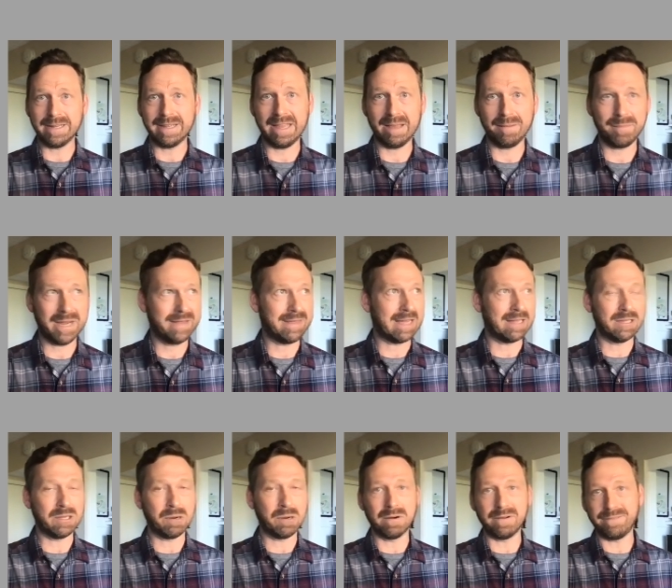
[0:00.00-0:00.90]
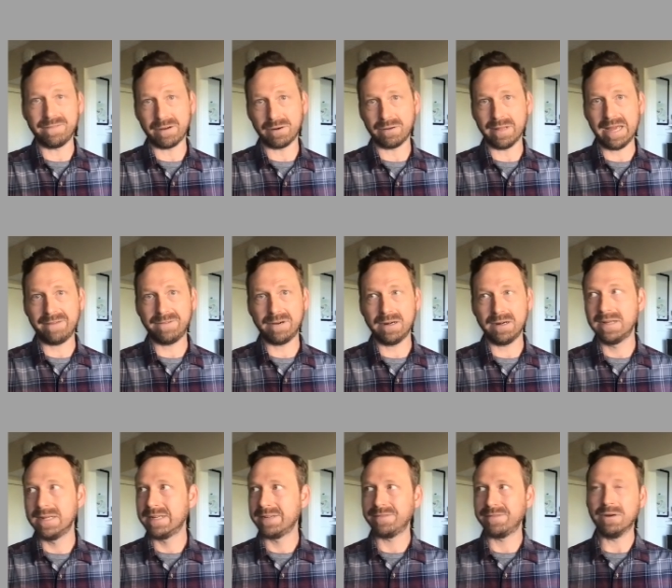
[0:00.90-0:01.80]
campaign, that lower funnel
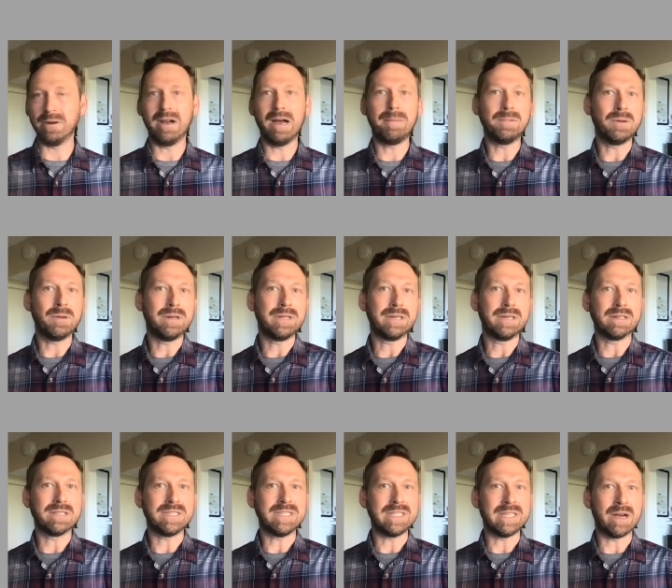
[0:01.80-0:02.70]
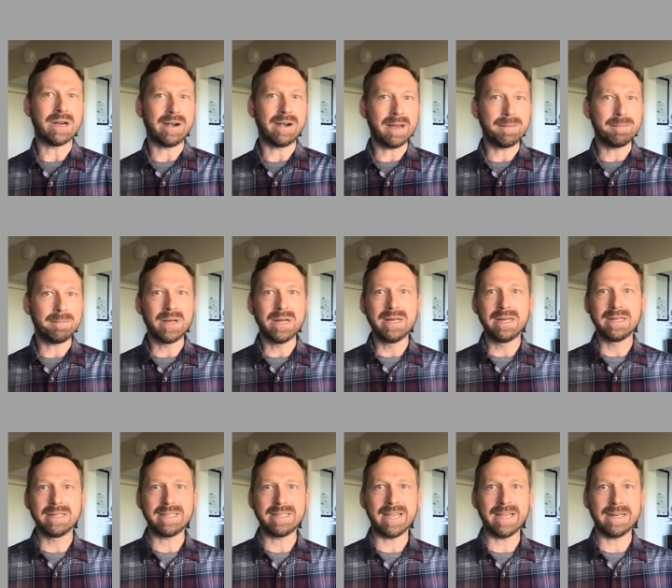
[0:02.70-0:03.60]
effort, you're uploading your CRM
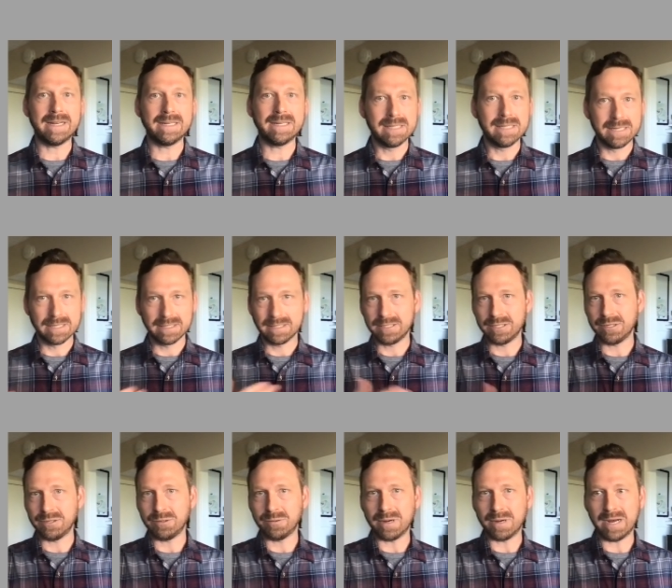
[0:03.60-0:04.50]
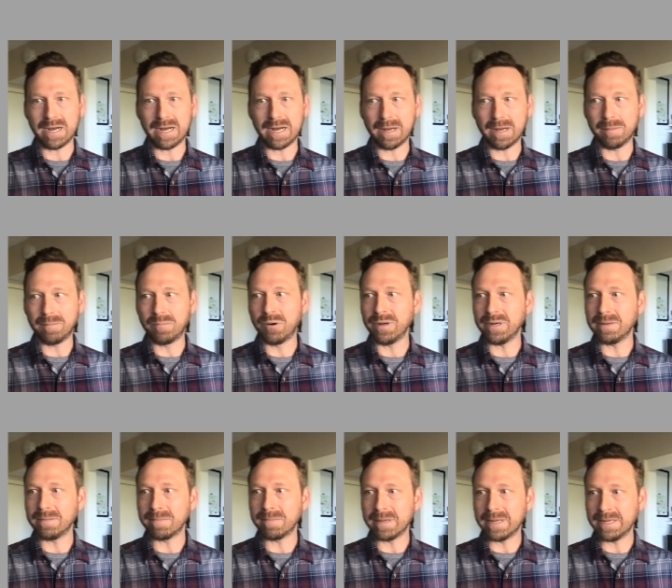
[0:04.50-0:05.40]
data to put
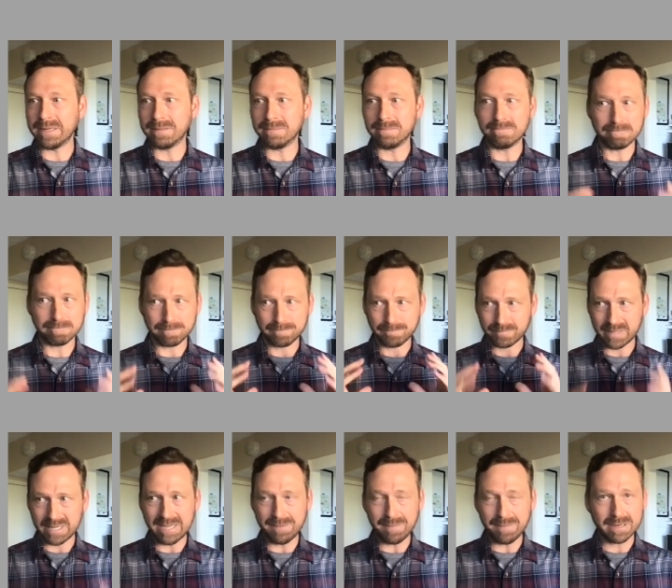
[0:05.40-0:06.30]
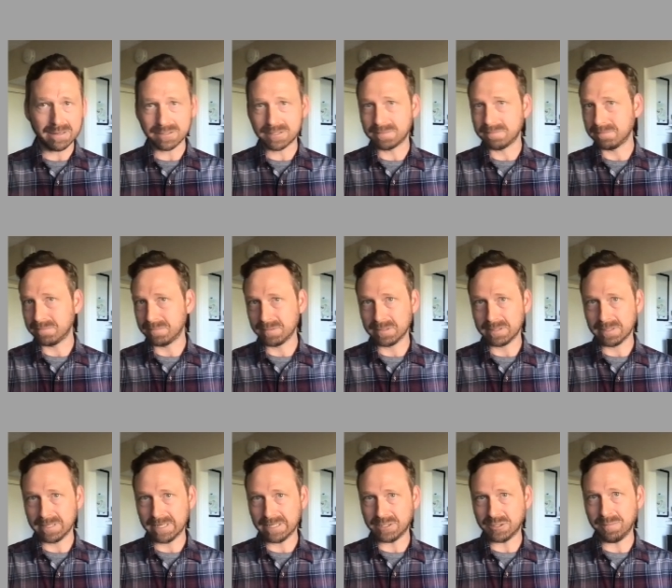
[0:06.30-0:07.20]
in emails,
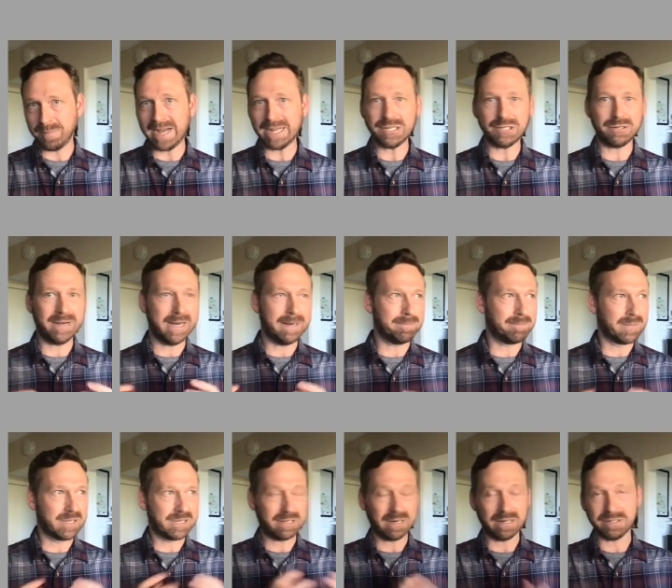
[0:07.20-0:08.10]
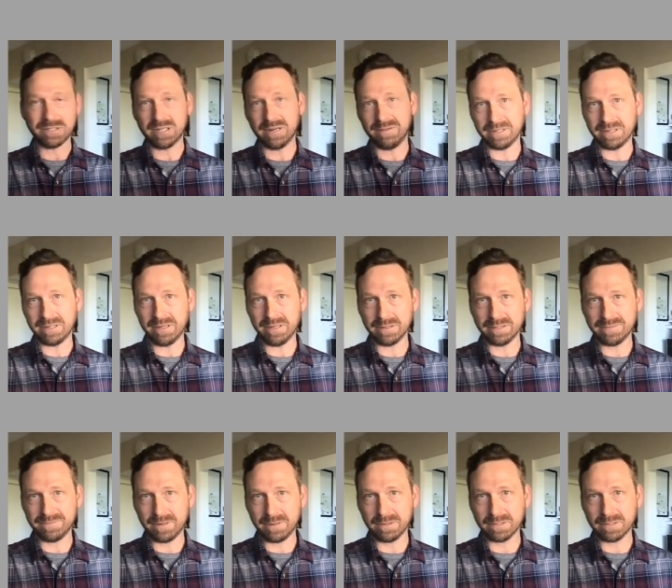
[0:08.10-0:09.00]
get your match rate, start serving to those
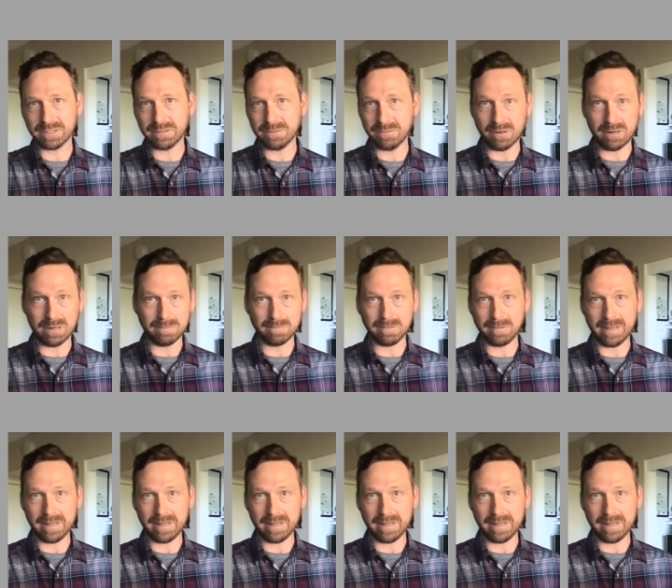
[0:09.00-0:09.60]
folks who are